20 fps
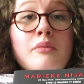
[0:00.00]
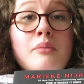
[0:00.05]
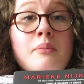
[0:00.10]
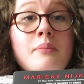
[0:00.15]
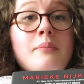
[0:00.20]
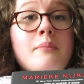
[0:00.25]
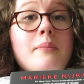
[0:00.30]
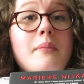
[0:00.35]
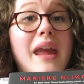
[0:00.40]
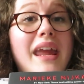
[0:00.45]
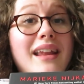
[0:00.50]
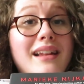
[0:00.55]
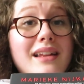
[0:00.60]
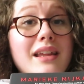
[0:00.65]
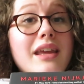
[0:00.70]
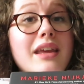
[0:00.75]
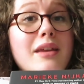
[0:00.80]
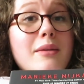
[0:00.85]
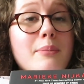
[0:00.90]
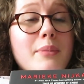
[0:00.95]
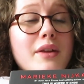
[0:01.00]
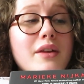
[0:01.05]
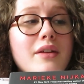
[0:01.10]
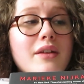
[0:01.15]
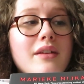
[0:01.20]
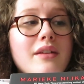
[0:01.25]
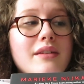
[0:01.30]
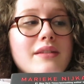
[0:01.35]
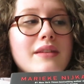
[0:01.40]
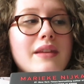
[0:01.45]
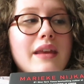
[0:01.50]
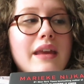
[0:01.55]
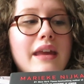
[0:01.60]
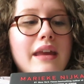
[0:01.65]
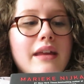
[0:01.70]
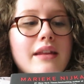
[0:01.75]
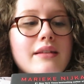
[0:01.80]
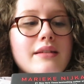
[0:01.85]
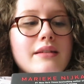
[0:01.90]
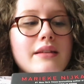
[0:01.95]
mainly because
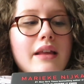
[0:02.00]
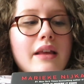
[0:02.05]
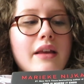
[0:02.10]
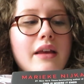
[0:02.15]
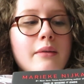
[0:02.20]
it's